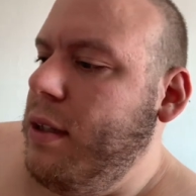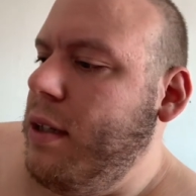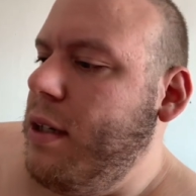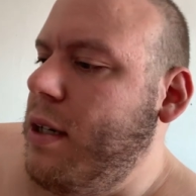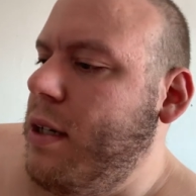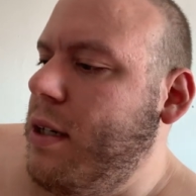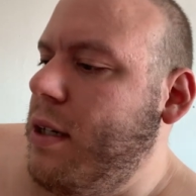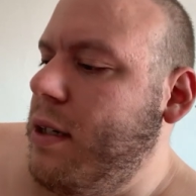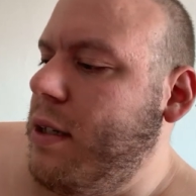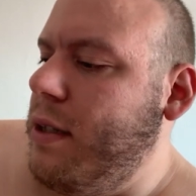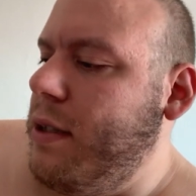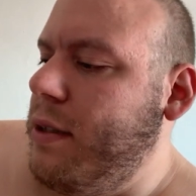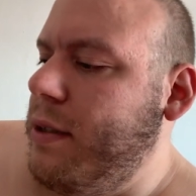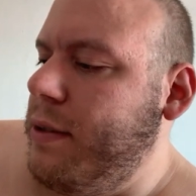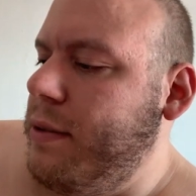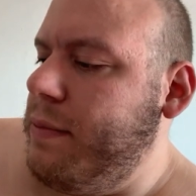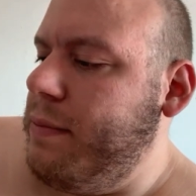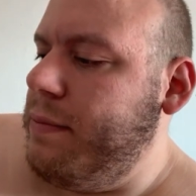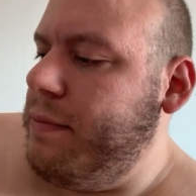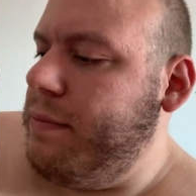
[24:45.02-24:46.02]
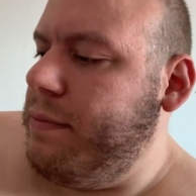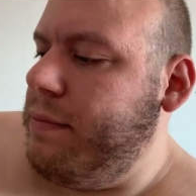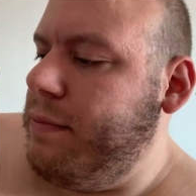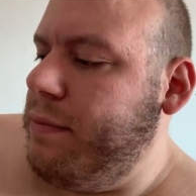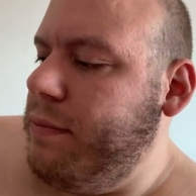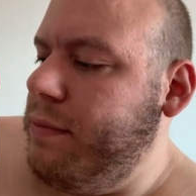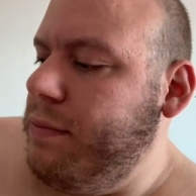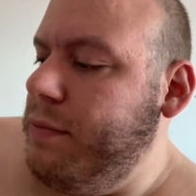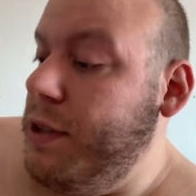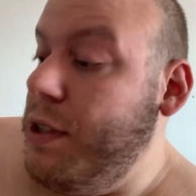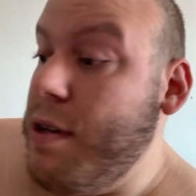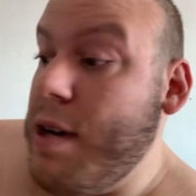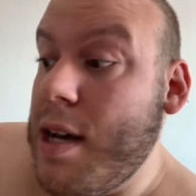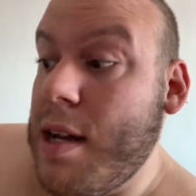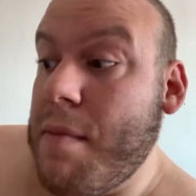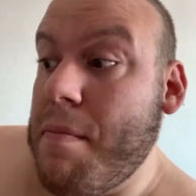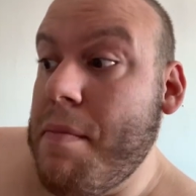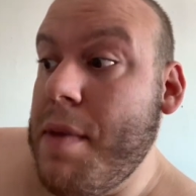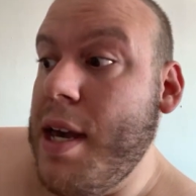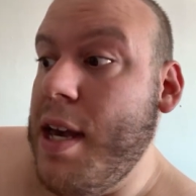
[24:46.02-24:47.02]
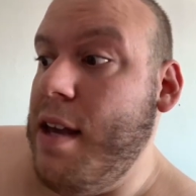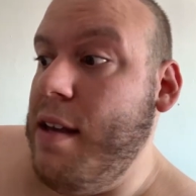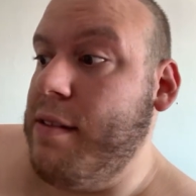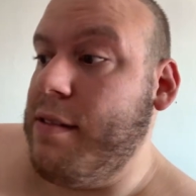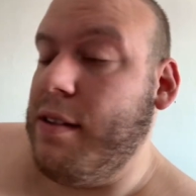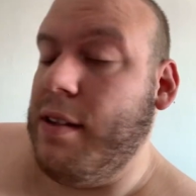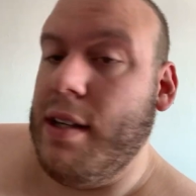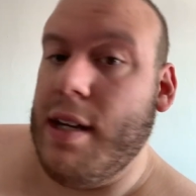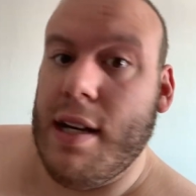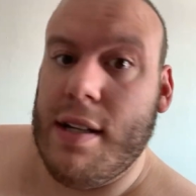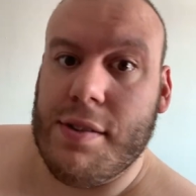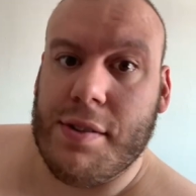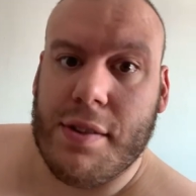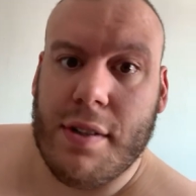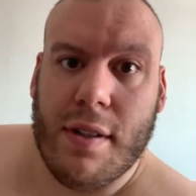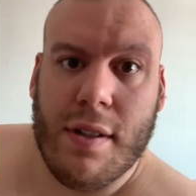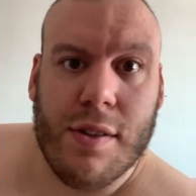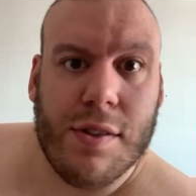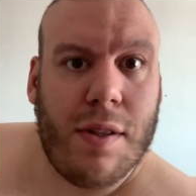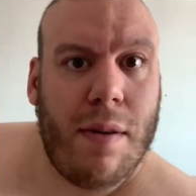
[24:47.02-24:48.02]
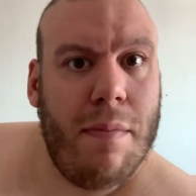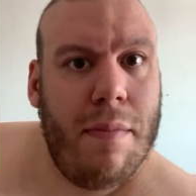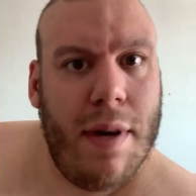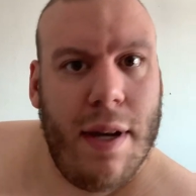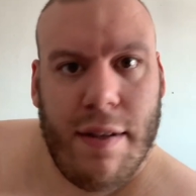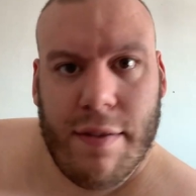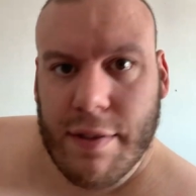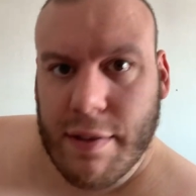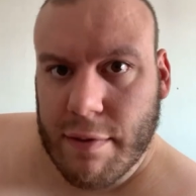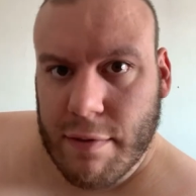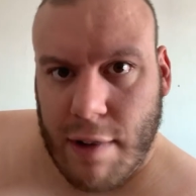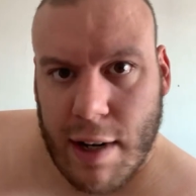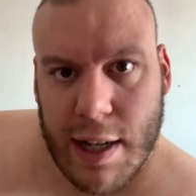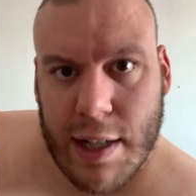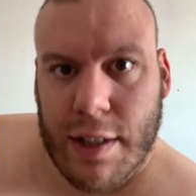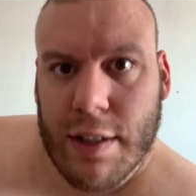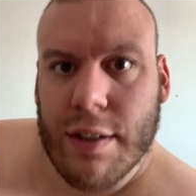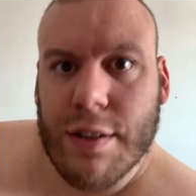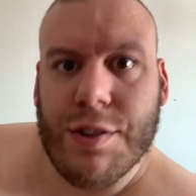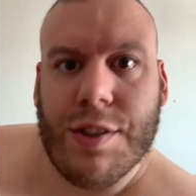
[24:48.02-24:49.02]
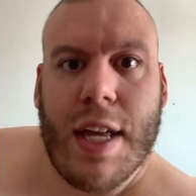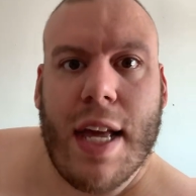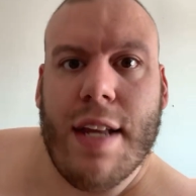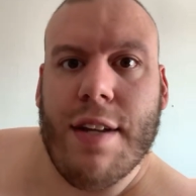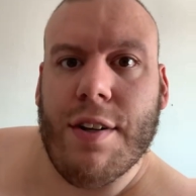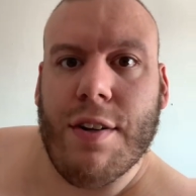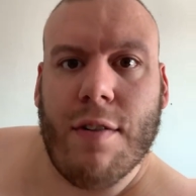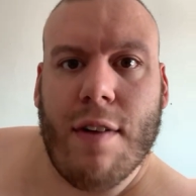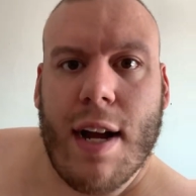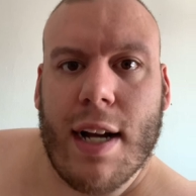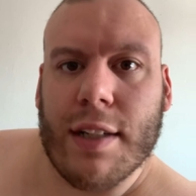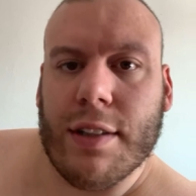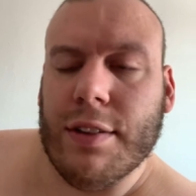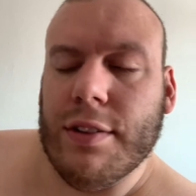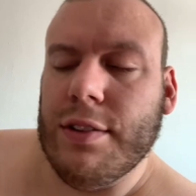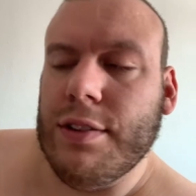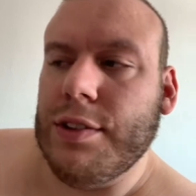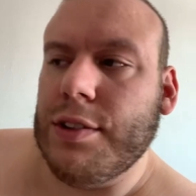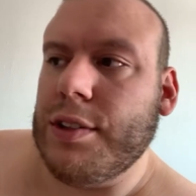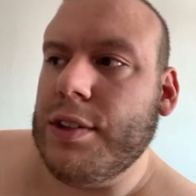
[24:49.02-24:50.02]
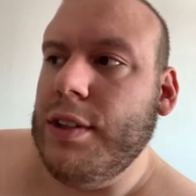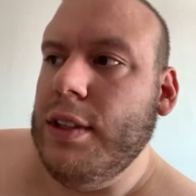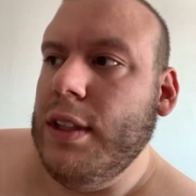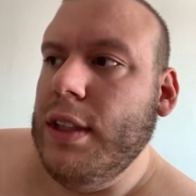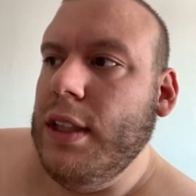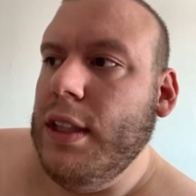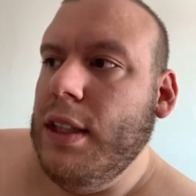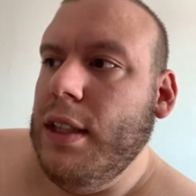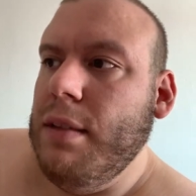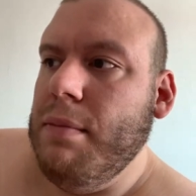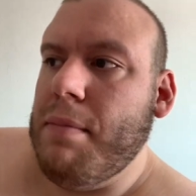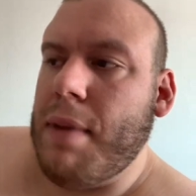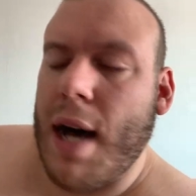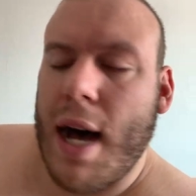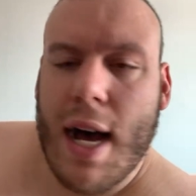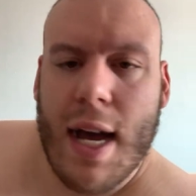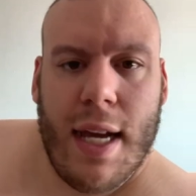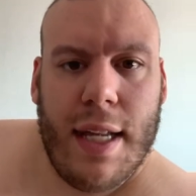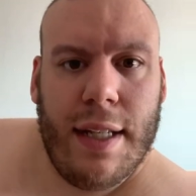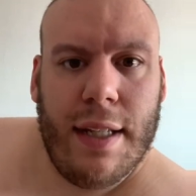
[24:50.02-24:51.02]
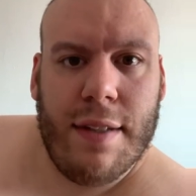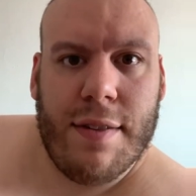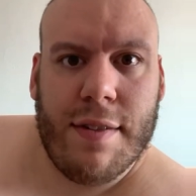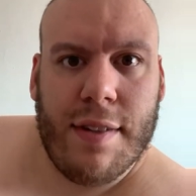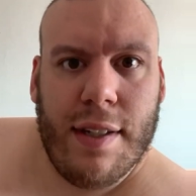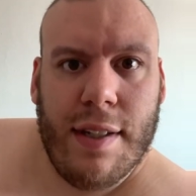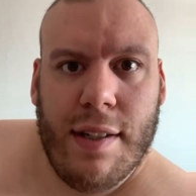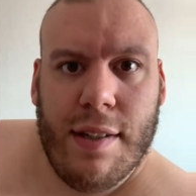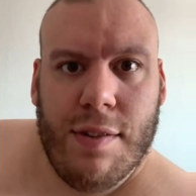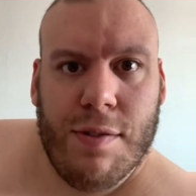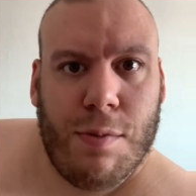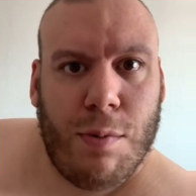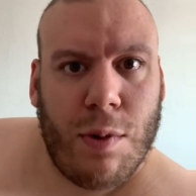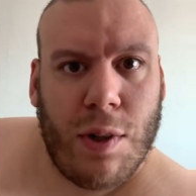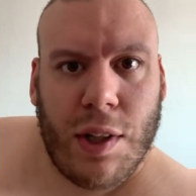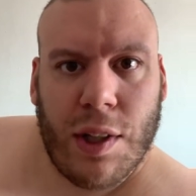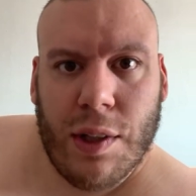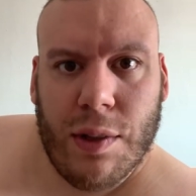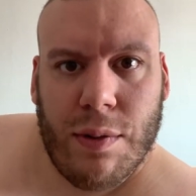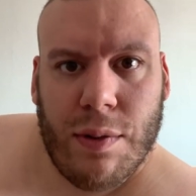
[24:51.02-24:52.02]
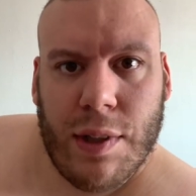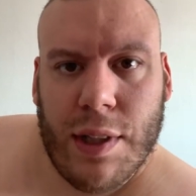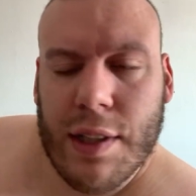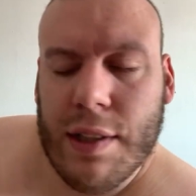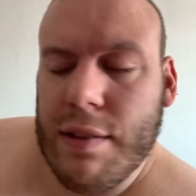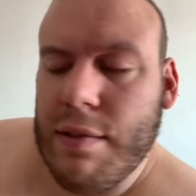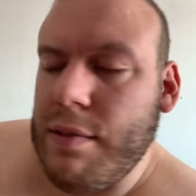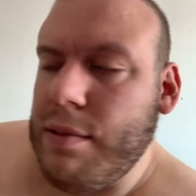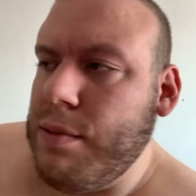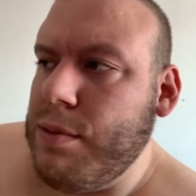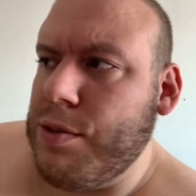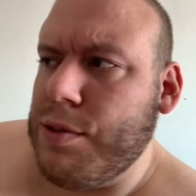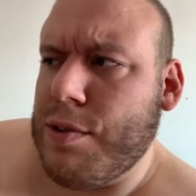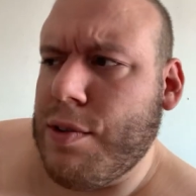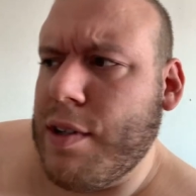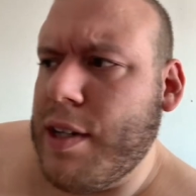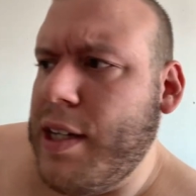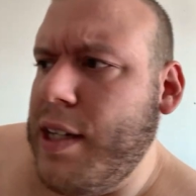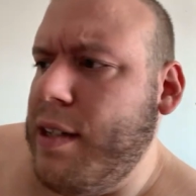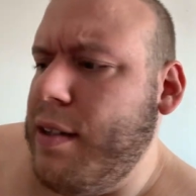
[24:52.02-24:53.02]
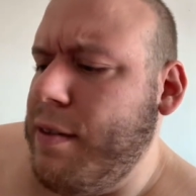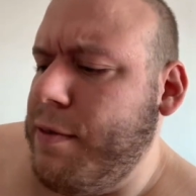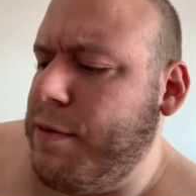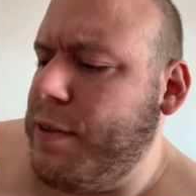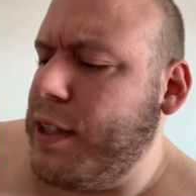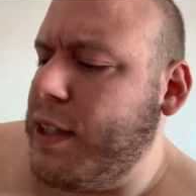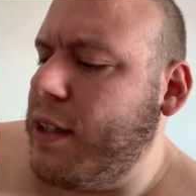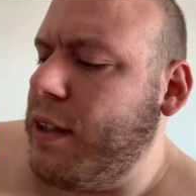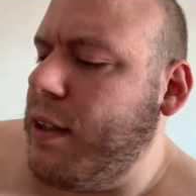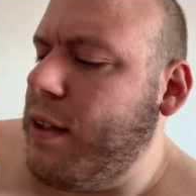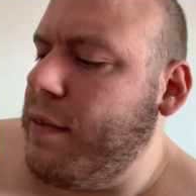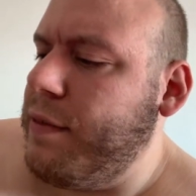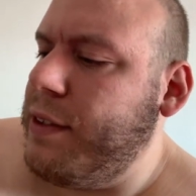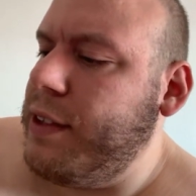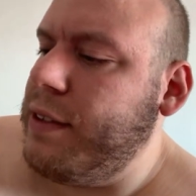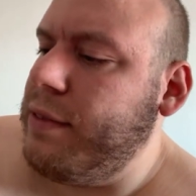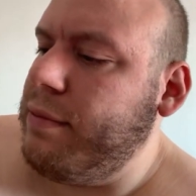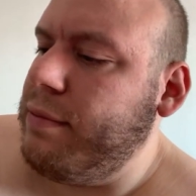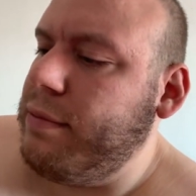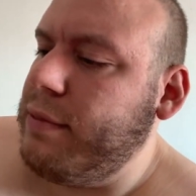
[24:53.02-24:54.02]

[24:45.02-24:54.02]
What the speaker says: You had amazing guest stars, amazing writers and directors behind the scenes working on it. It was great. I fucking loved it.